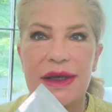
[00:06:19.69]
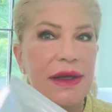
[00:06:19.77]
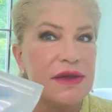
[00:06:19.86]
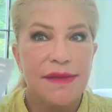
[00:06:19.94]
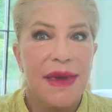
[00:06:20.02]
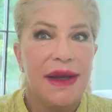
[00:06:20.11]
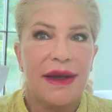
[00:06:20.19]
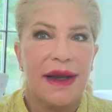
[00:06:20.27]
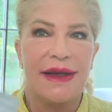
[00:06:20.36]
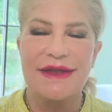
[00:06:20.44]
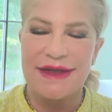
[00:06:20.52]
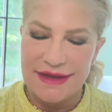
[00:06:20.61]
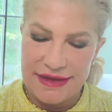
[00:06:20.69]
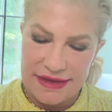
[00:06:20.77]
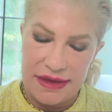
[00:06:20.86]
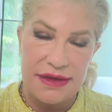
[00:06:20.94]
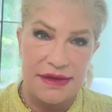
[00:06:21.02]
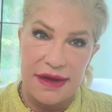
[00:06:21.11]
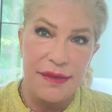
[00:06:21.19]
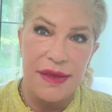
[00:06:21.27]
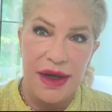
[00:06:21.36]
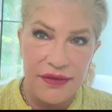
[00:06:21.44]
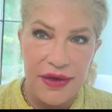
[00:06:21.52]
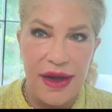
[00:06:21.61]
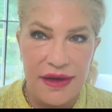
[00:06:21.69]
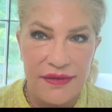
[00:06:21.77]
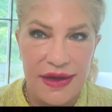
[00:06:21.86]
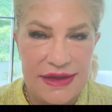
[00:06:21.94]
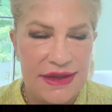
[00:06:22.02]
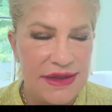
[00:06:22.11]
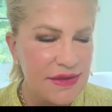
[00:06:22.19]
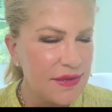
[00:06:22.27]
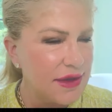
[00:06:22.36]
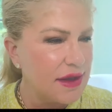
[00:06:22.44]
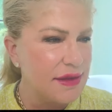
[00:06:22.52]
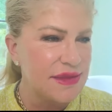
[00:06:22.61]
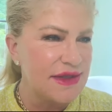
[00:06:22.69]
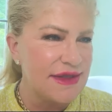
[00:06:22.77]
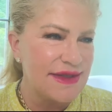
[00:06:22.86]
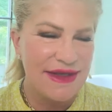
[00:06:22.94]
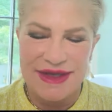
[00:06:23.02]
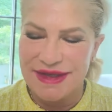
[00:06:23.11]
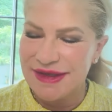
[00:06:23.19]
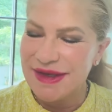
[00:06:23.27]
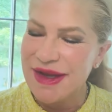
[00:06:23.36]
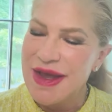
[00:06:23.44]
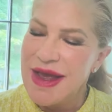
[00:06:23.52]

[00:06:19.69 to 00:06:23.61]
Here's many ideas because I'm never out of ideas when it comes to skin.